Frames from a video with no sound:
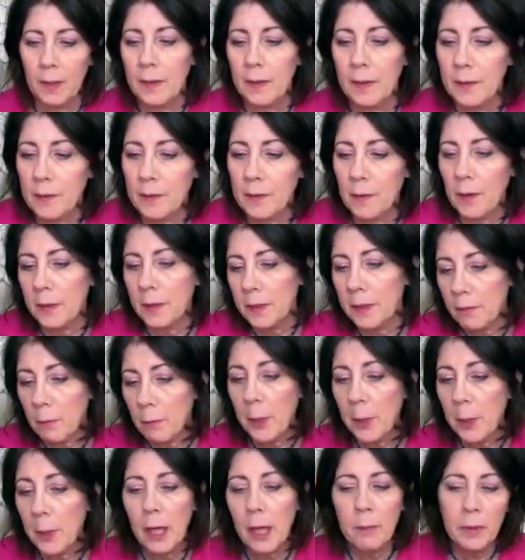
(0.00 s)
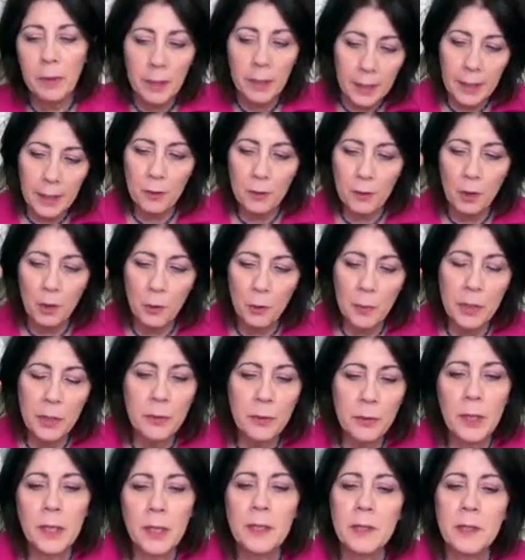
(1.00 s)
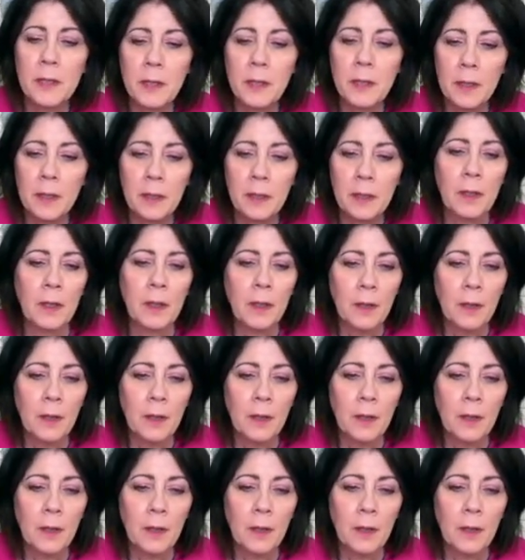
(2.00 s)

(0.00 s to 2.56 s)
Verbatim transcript: So I'll never be happy. I can't choose my own destiny.